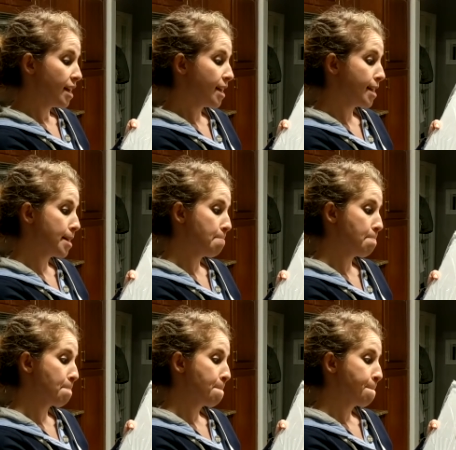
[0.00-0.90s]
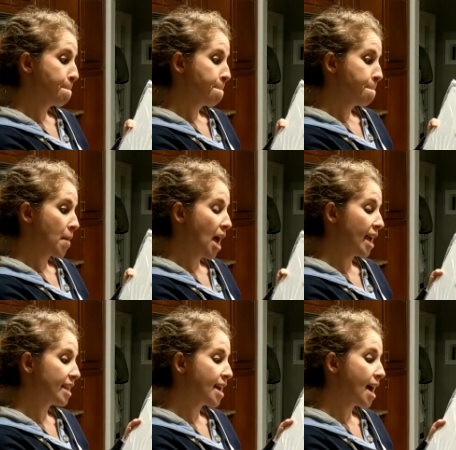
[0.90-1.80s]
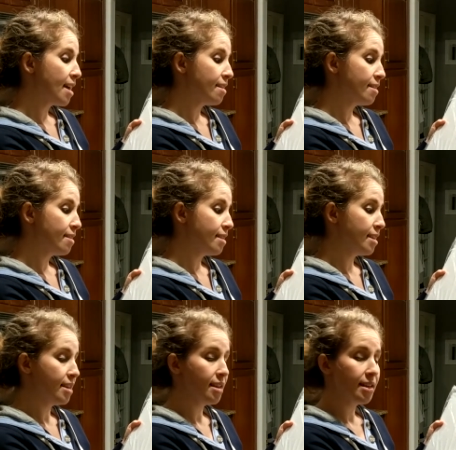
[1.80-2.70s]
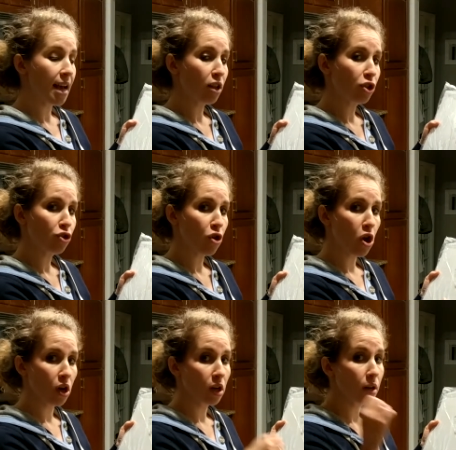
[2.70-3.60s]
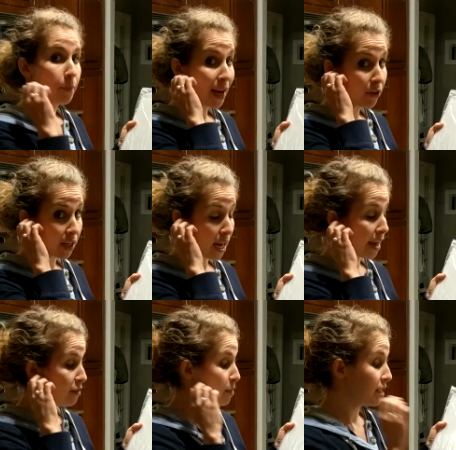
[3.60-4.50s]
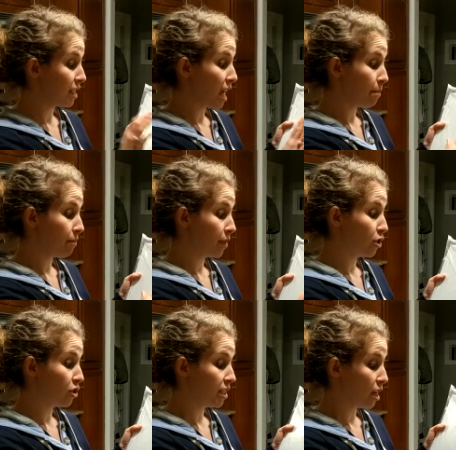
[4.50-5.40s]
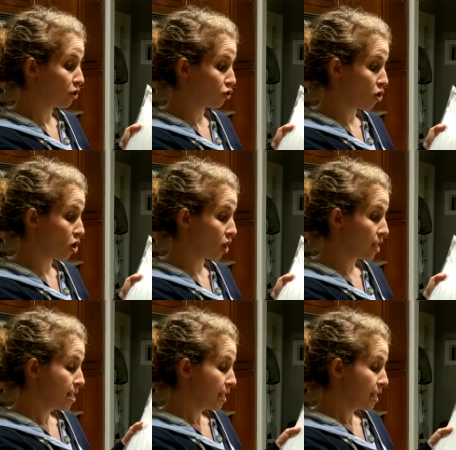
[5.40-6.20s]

Um, I got the Dalstrong paring knives. This time, these are the Dalstrong